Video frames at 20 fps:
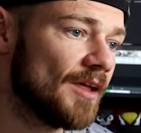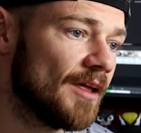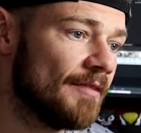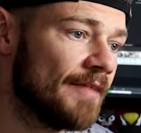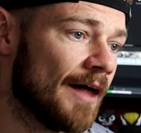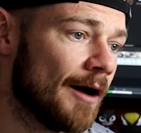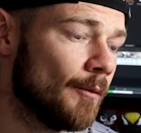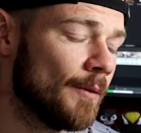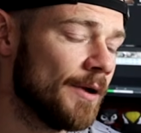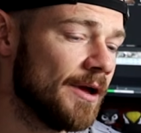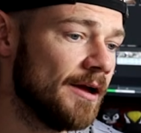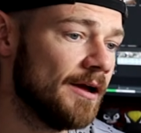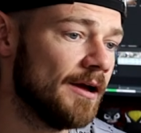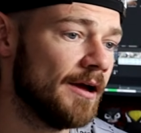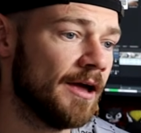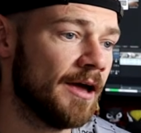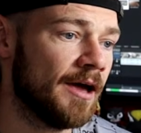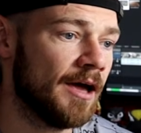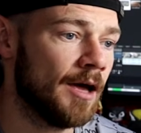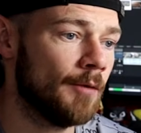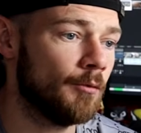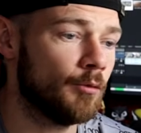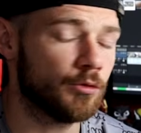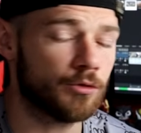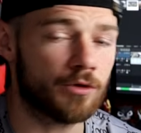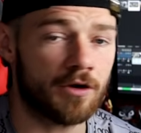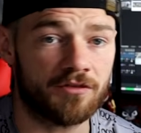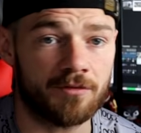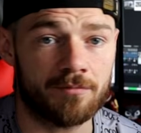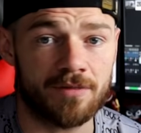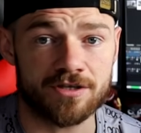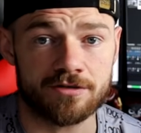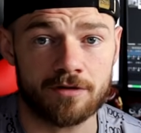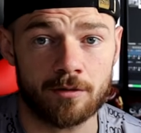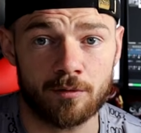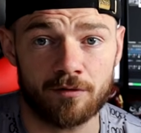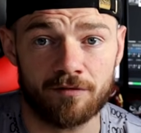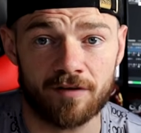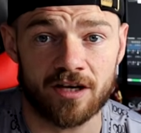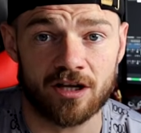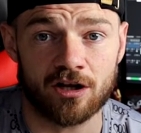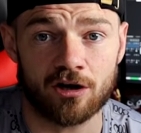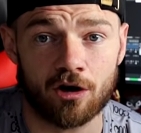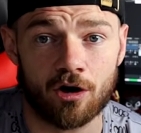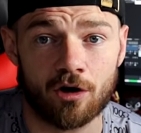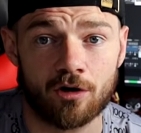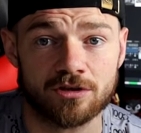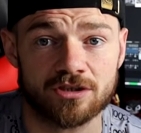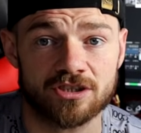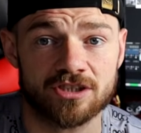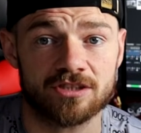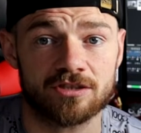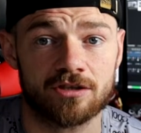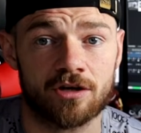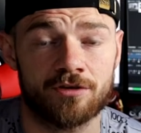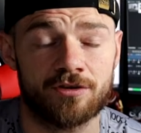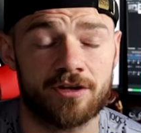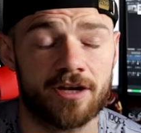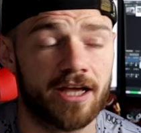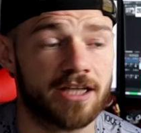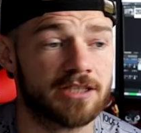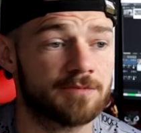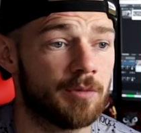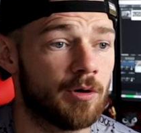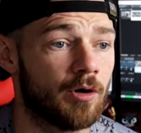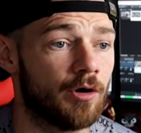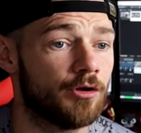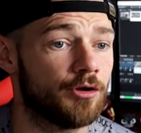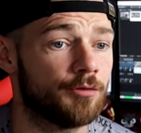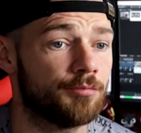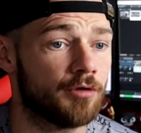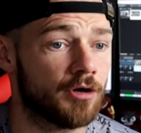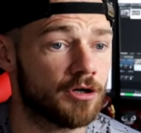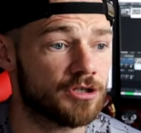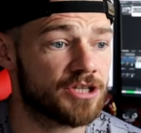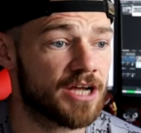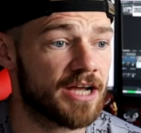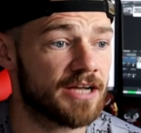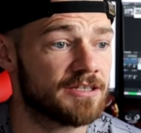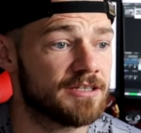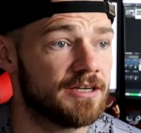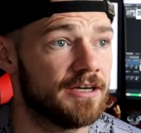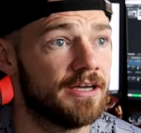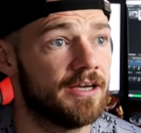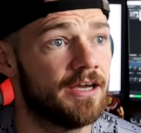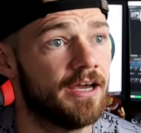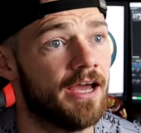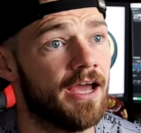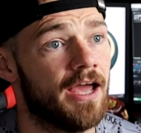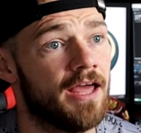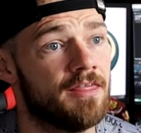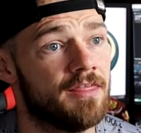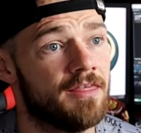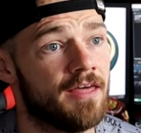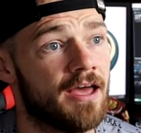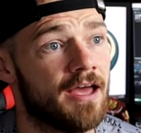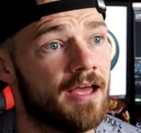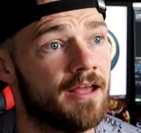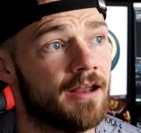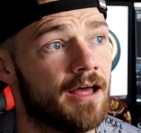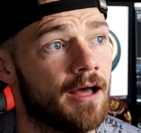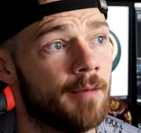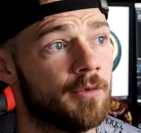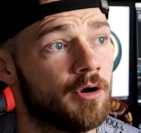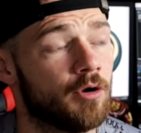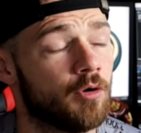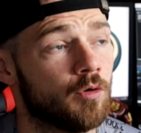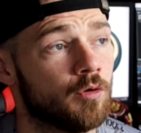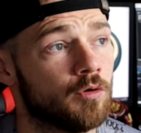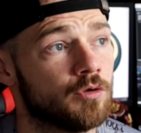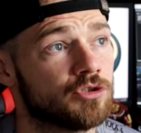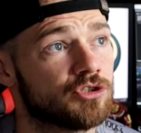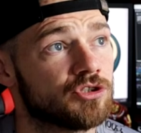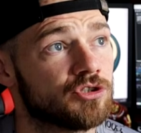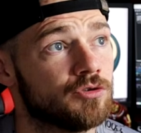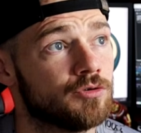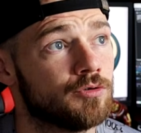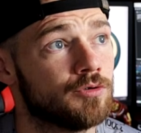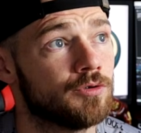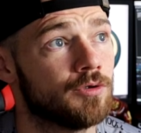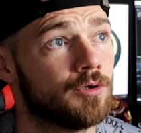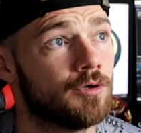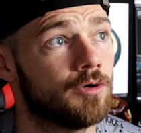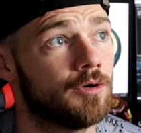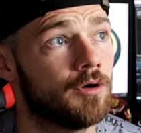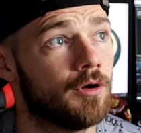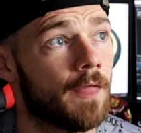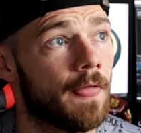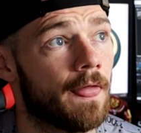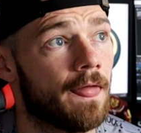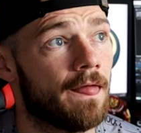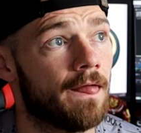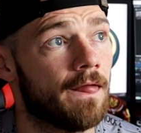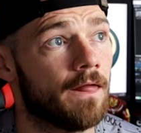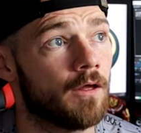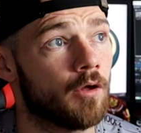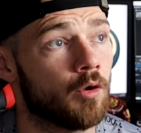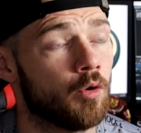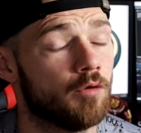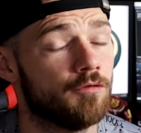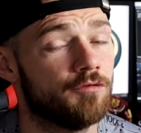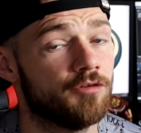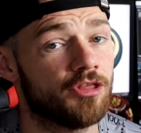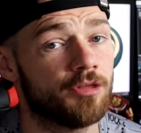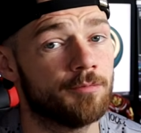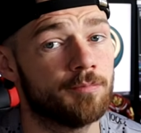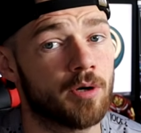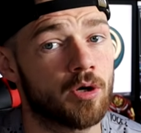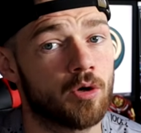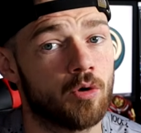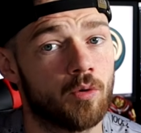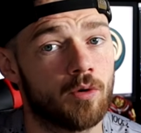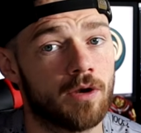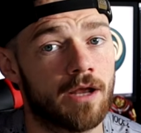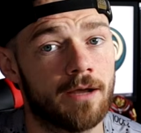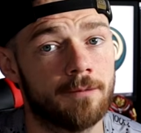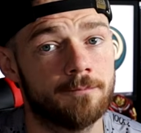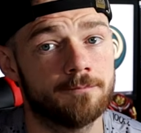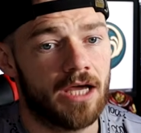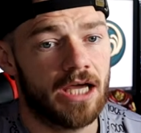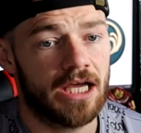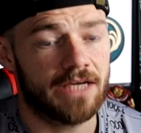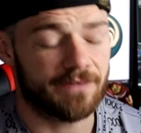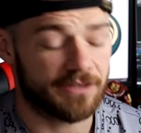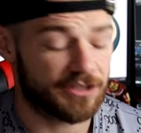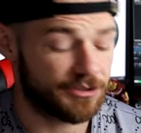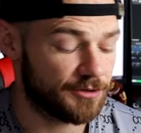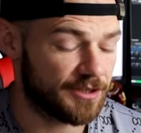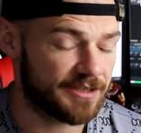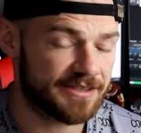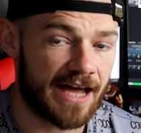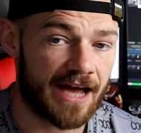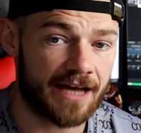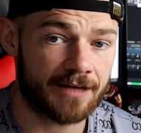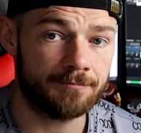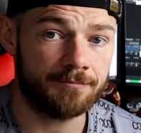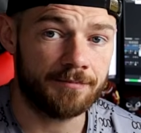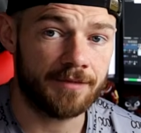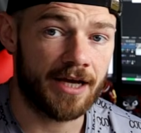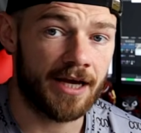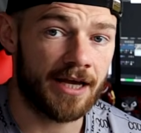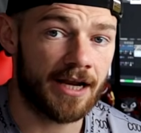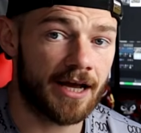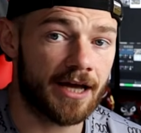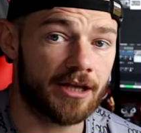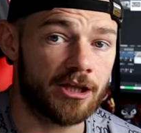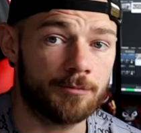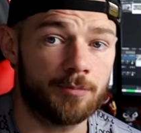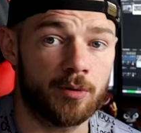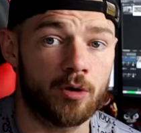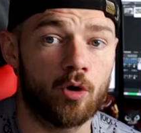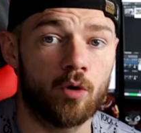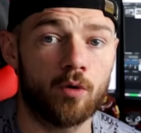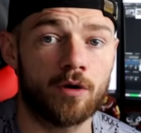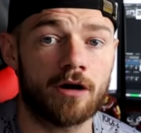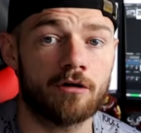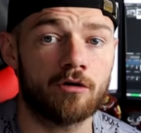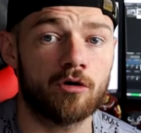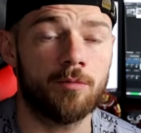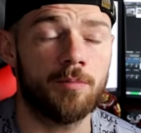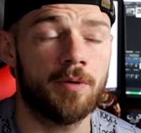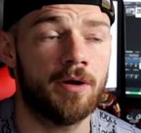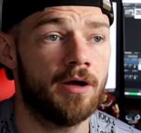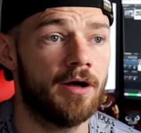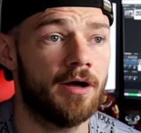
That way we don't have to mess around with any clots on the next part of the project. And then I'm going to also go for the pergola. If I do the decking and I get the pergola up,